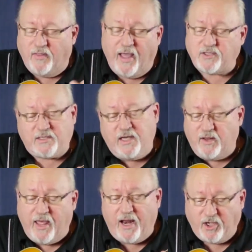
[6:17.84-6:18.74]
that's the end
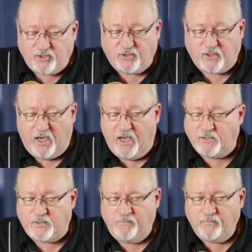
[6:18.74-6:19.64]
of that exercise.